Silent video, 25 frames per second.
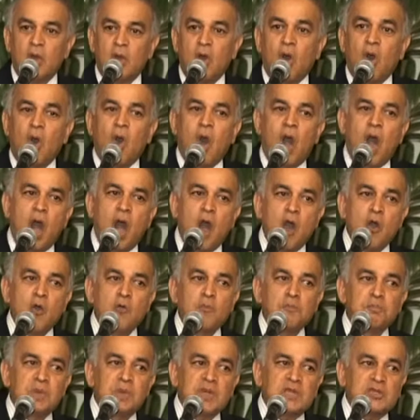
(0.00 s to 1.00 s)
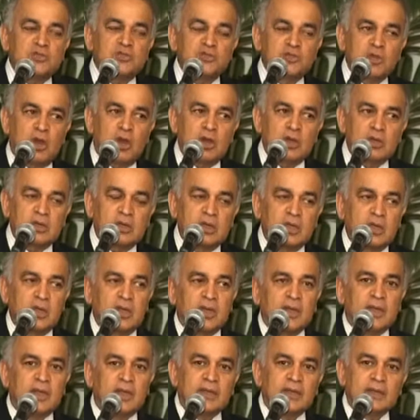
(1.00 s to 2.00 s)
or how big shot
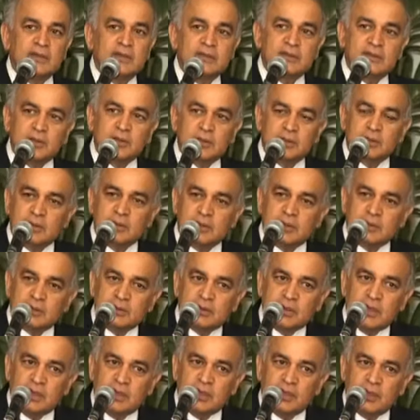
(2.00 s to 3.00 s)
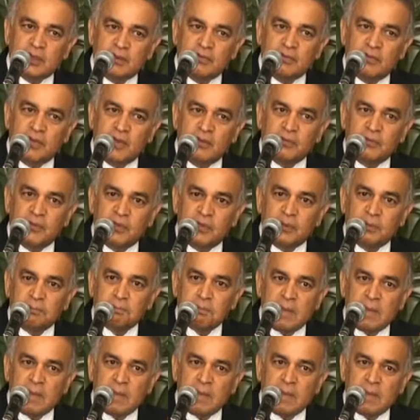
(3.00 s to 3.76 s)
the